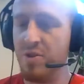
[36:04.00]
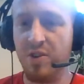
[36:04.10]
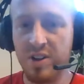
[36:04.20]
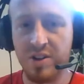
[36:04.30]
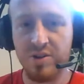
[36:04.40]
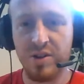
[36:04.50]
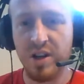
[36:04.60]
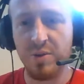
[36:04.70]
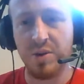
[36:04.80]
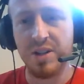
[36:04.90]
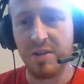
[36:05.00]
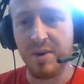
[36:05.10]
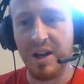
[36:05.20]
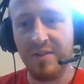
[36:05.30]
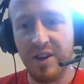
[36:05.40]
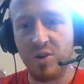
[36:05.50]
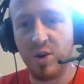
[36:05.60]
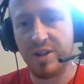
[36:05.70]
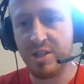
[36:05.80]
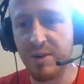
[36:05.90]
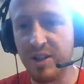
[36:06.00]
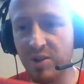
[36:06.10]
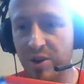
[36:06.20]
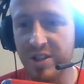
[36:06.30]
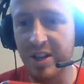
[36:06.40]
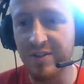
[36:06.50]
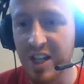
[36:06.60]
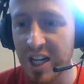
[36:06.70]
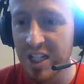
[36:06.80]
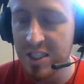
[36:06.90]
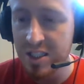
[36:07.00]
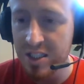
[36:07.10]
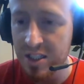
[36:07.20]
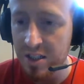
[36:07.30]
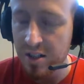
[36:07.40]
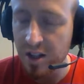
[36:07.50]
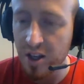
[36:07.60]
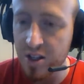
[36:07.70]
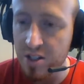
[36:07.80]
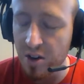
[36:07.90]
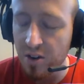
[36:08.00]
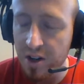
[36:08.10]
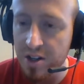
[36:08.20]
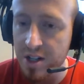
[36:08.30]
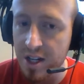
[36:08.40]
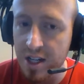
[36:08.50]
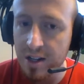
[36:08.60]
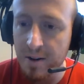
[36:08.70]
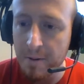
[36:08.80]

on to do another one, does anybody have any questions about the ones I've done that you just don't understand?